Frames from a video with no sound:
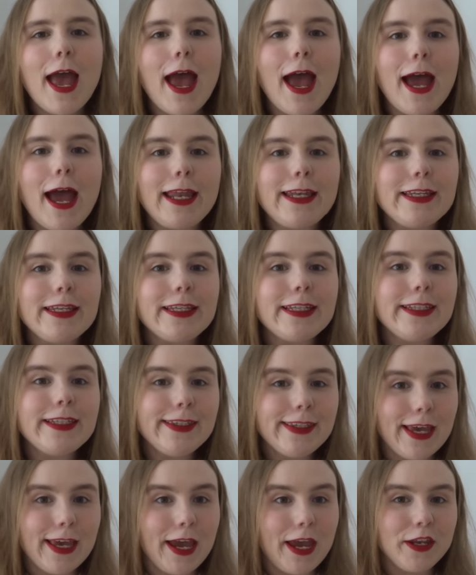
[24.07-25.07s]
And
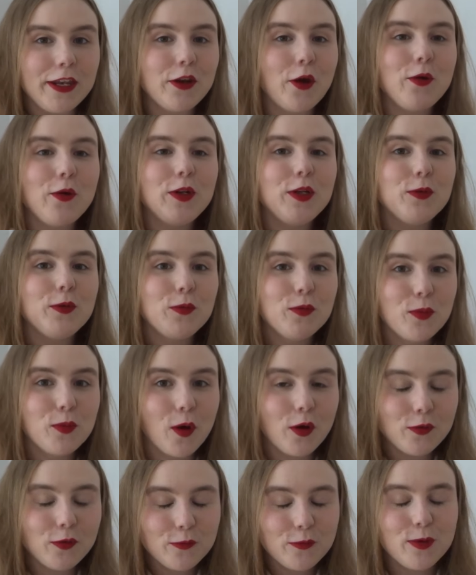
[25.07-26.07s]
yeah, in only
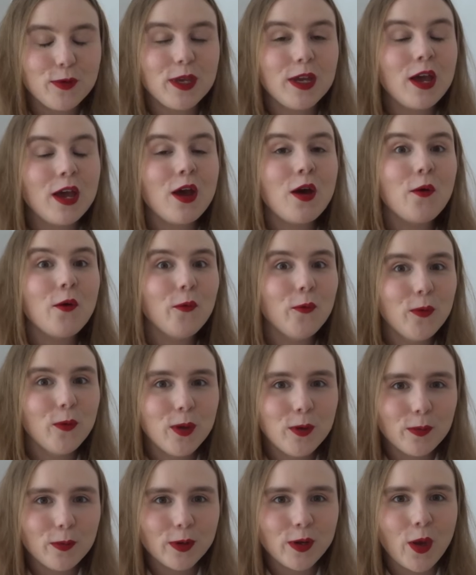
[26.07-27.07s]
1 week
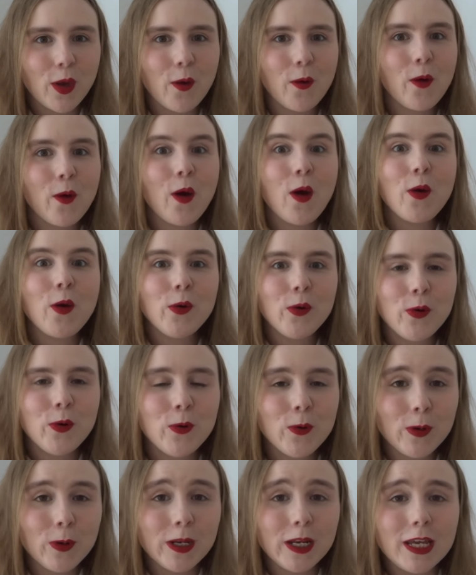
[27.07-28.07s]
we will know
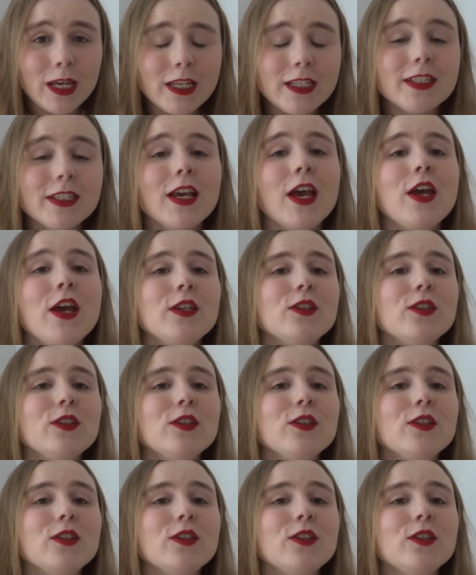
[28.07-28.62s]
who it is.